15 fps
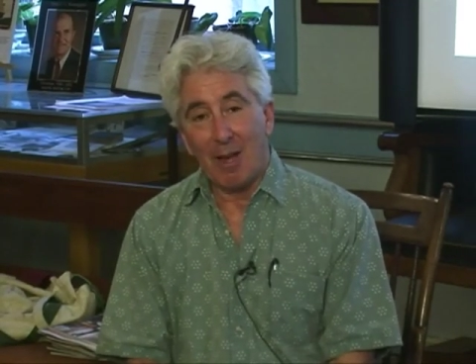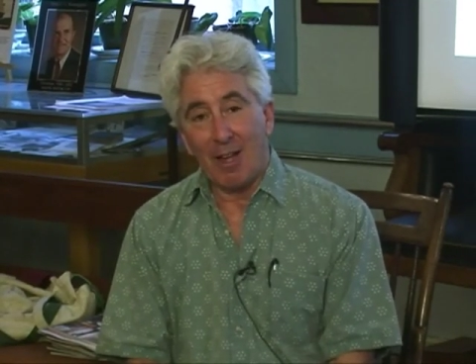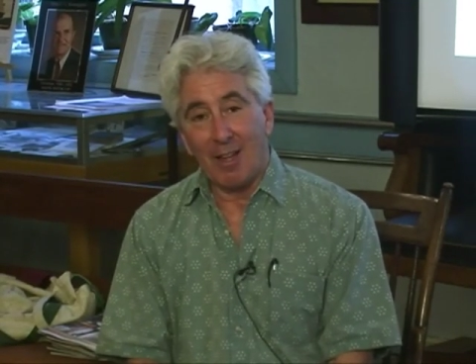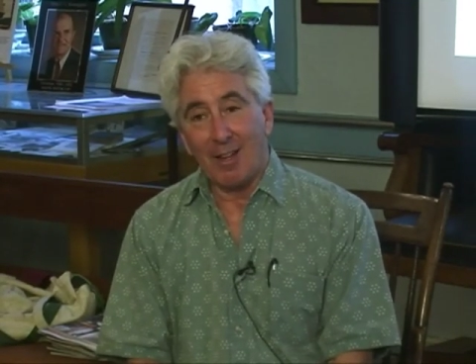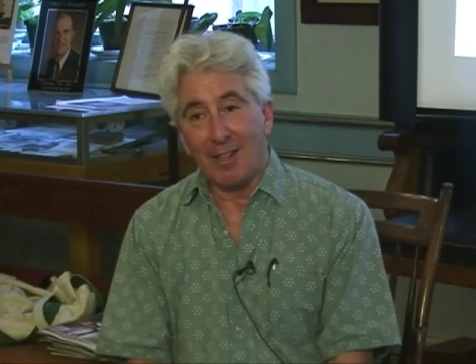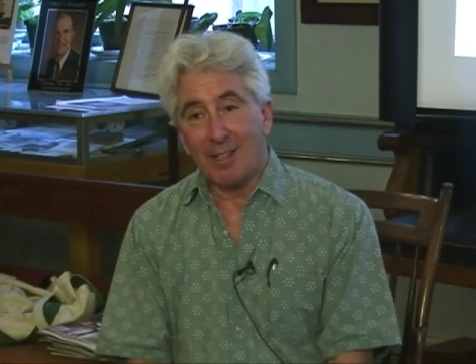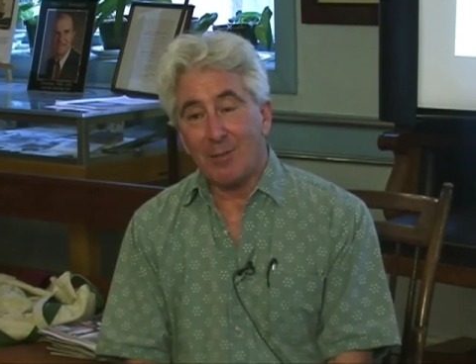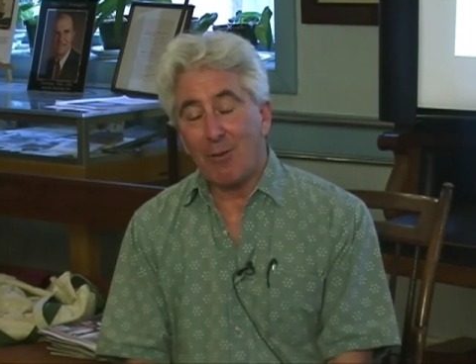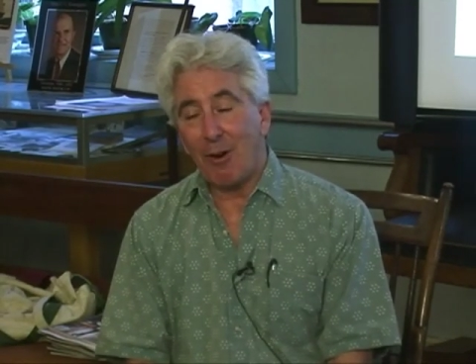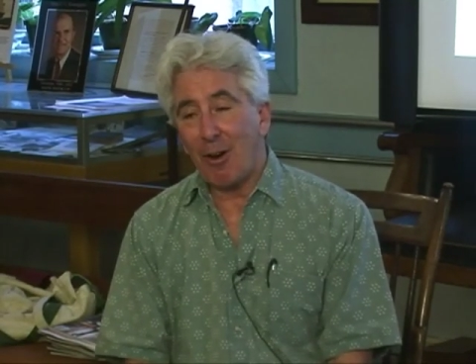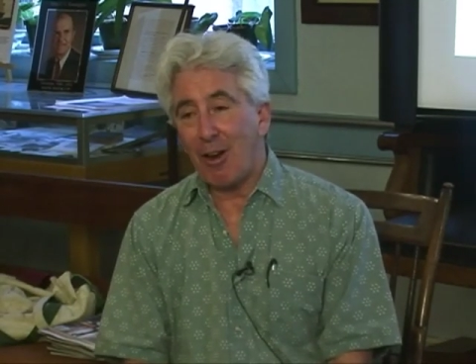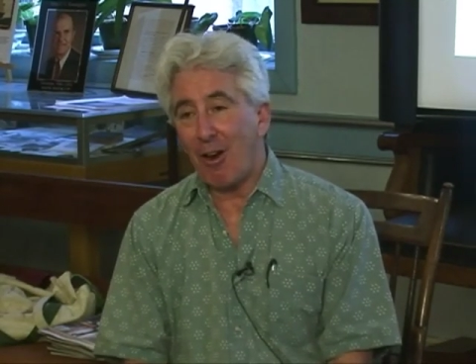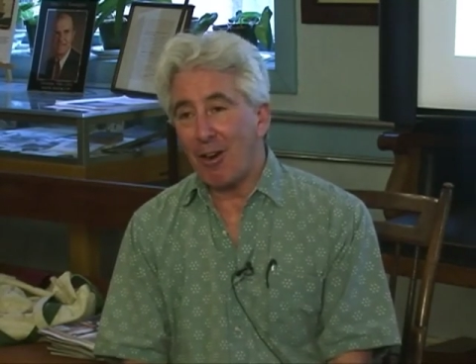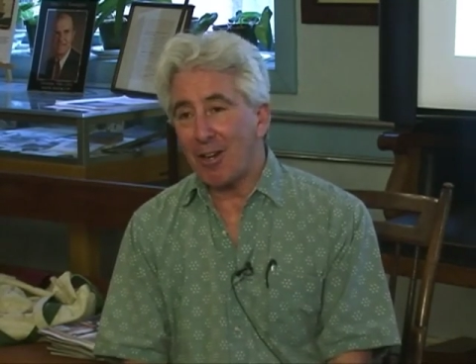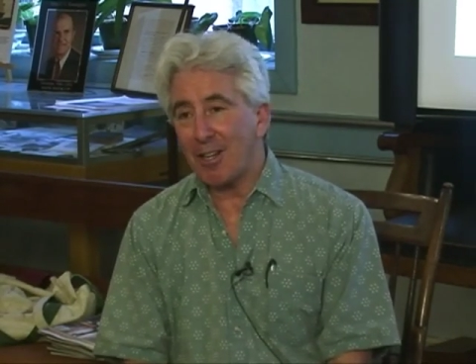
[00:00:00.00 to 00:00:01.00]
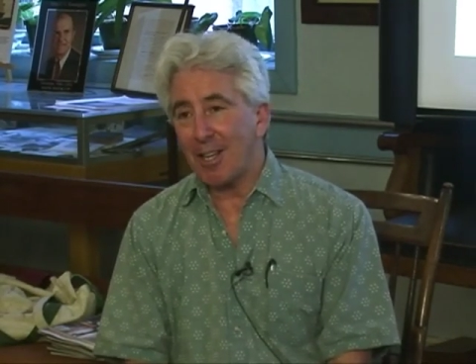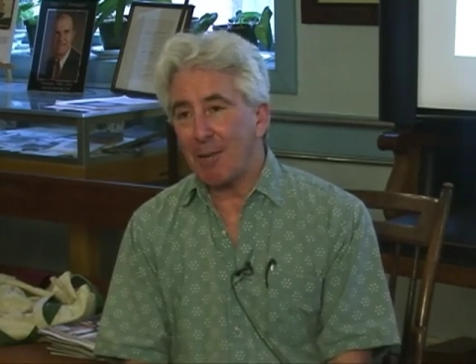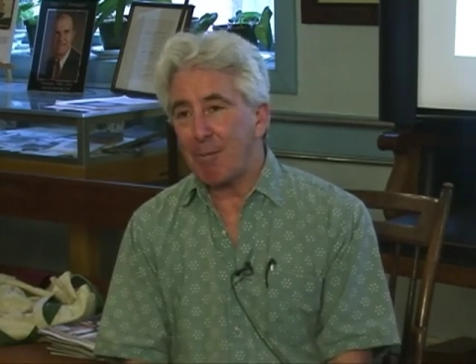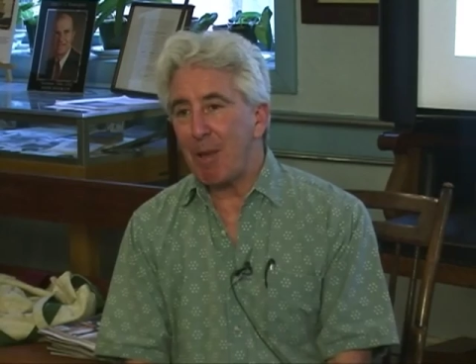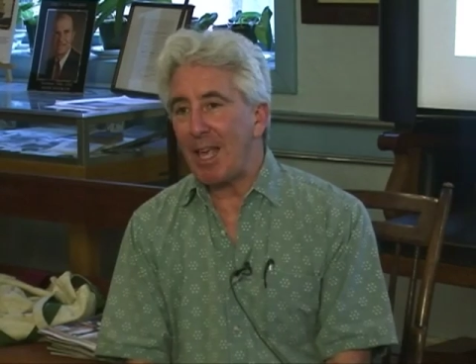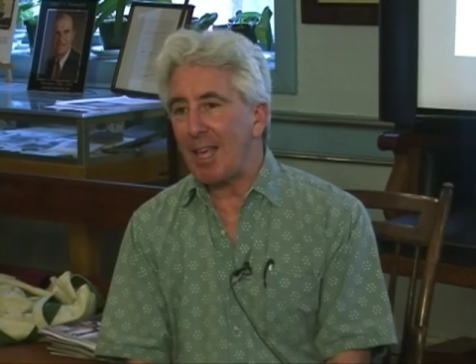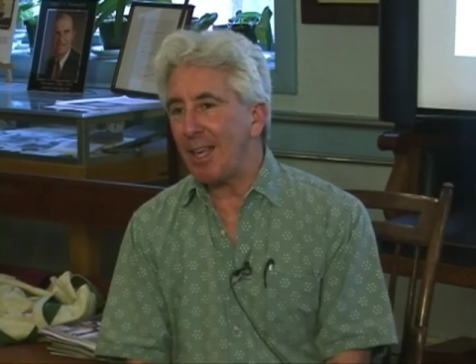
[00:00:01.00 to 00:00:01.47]
but it's very hard to
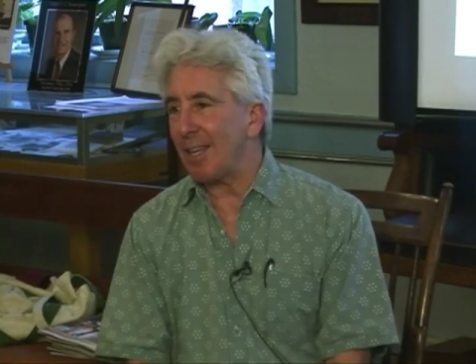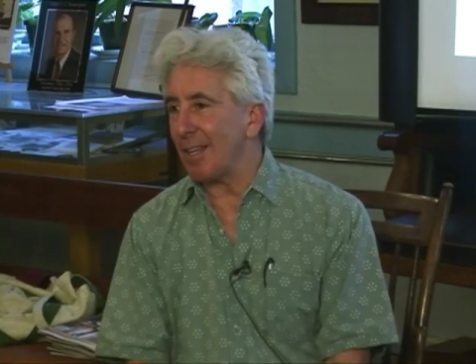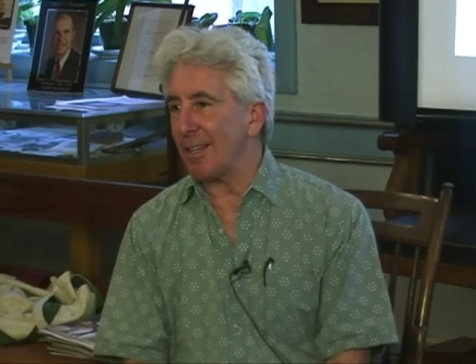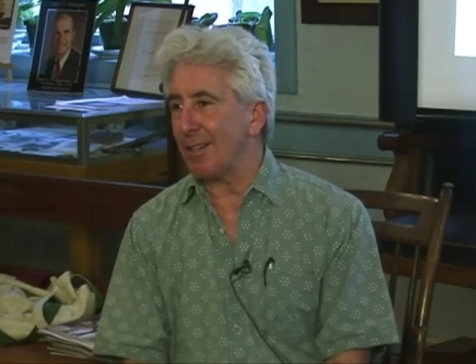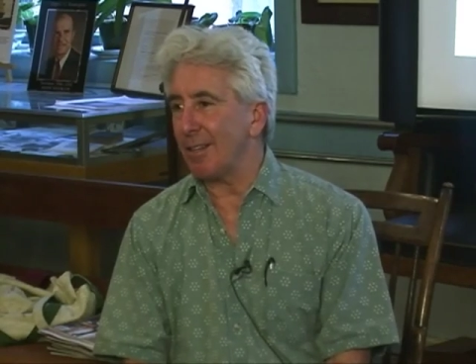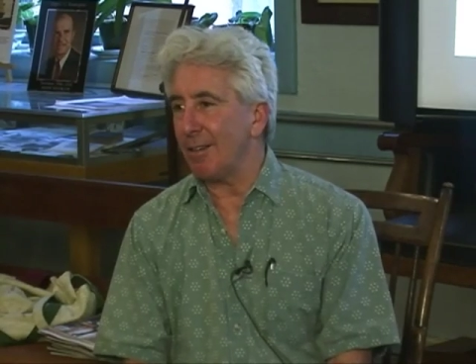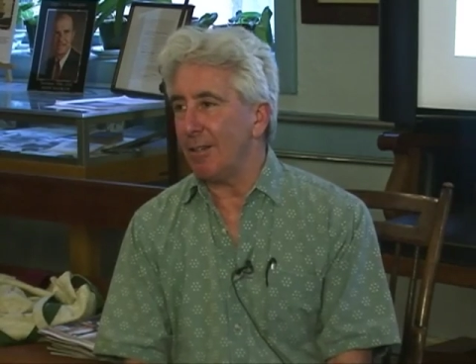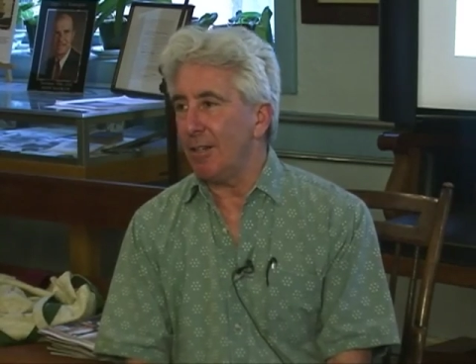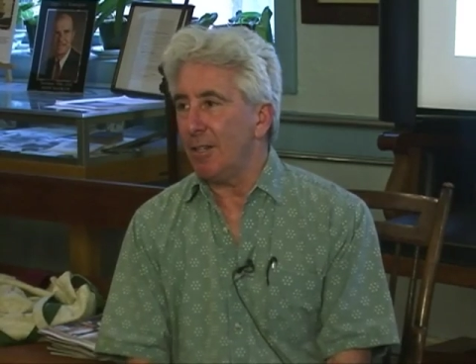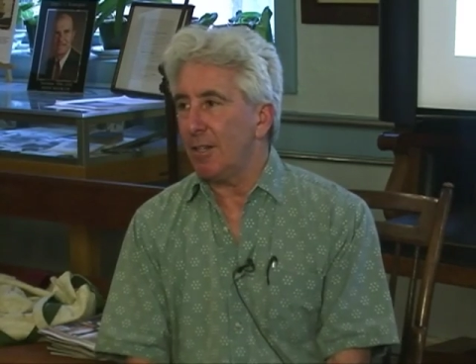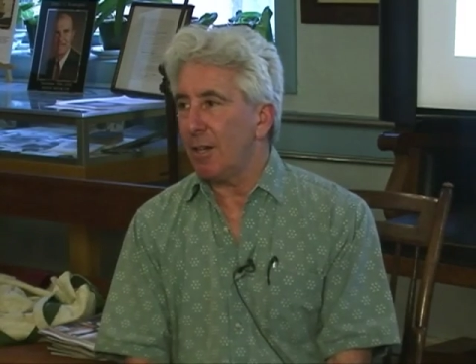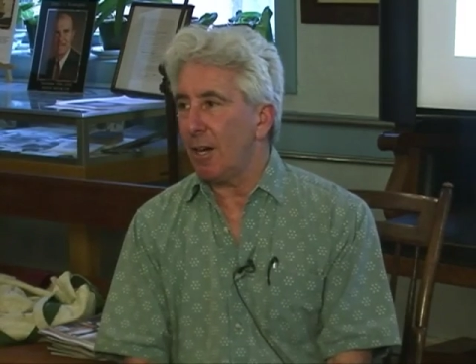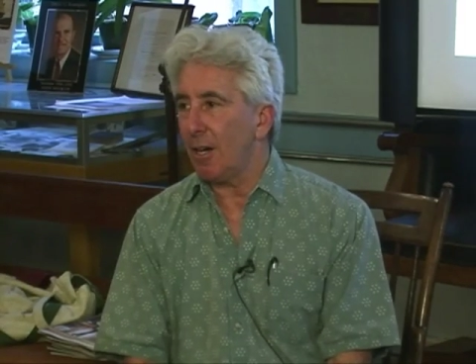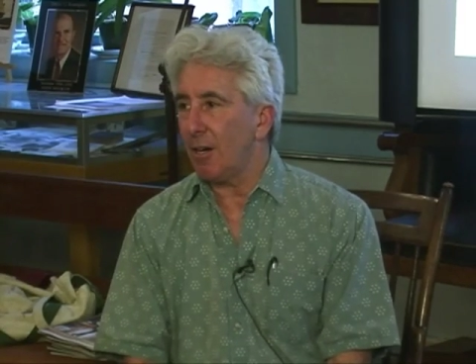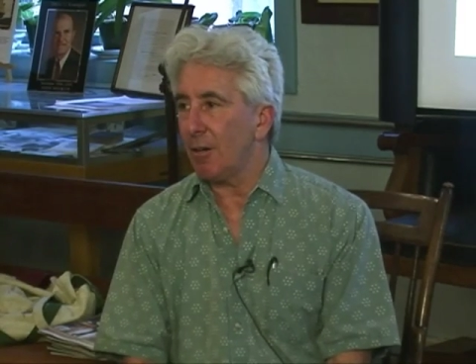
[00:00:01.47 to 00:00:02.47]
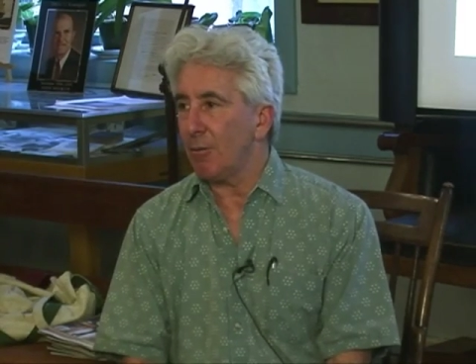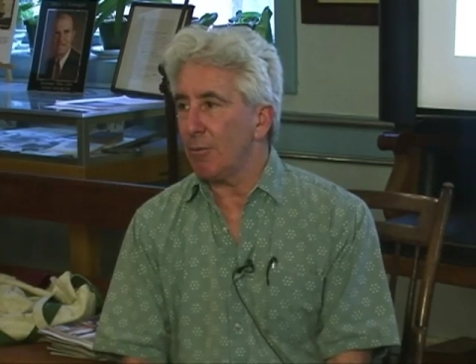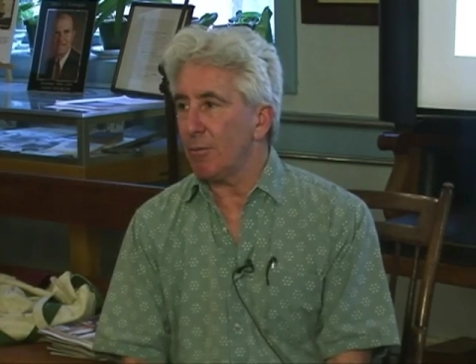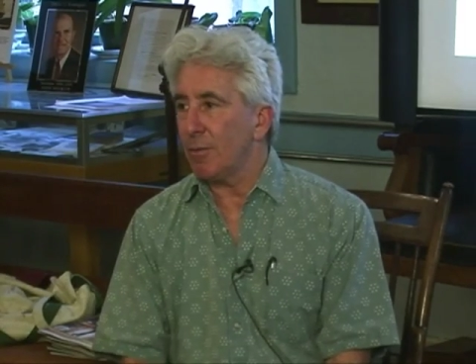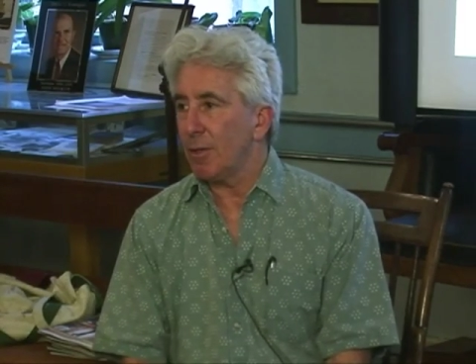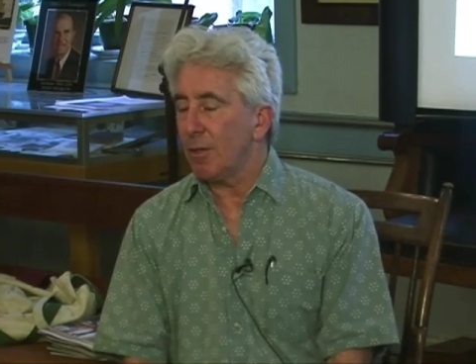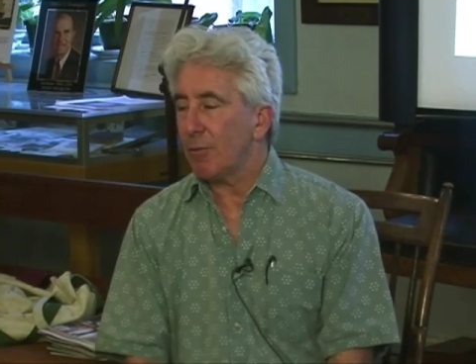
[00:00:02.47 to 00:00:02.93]
get paid um,